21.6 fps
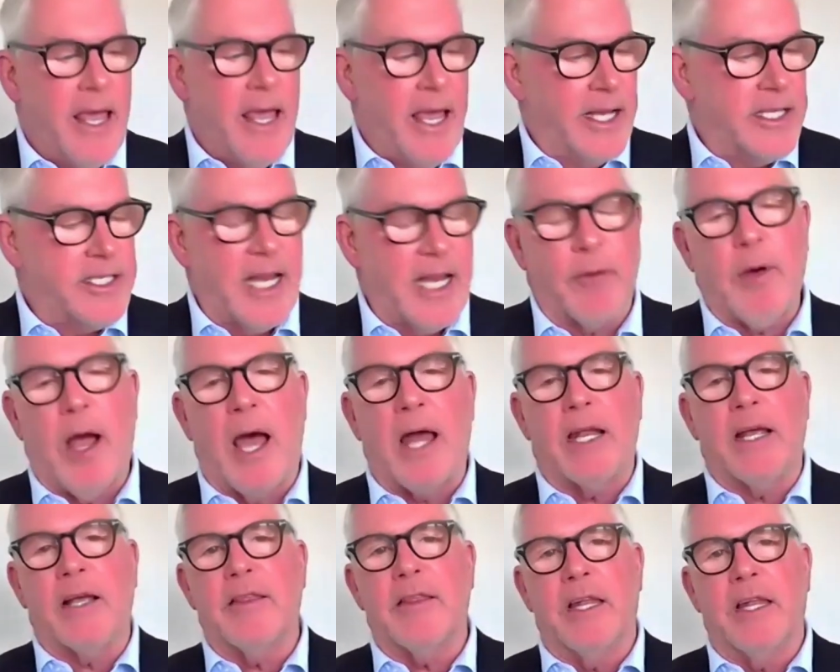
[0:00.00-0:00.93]
It's
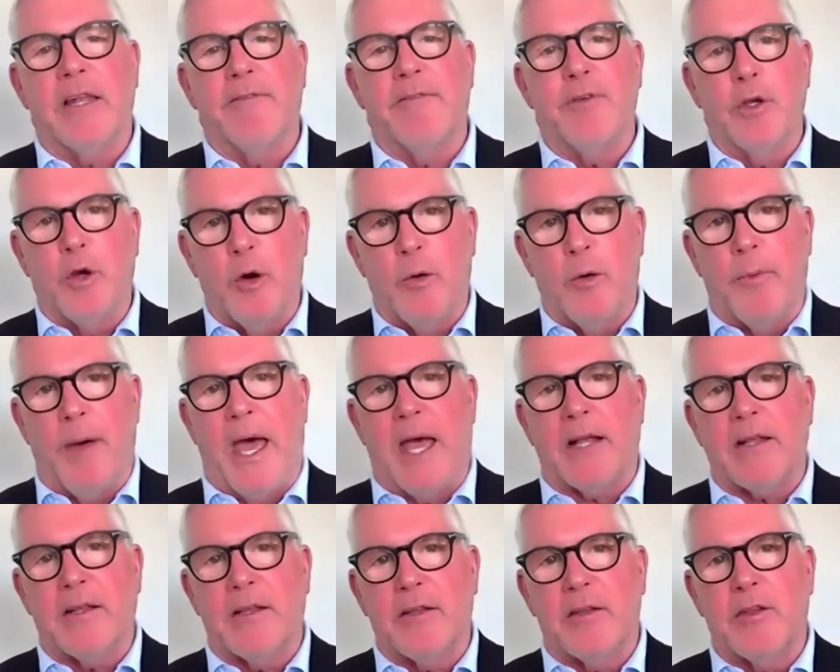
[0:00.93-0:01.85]
ironic that if you go
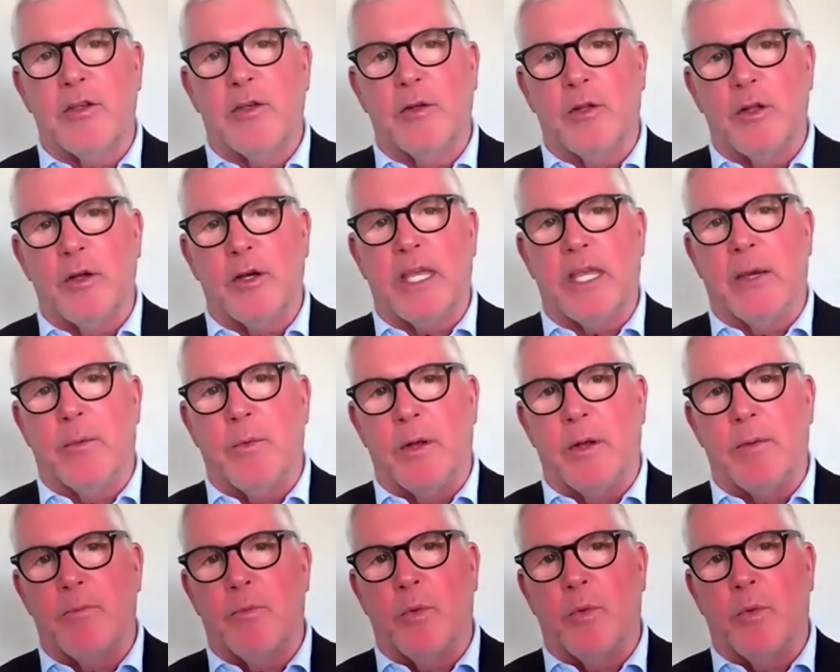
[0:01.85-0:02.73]
back to looking what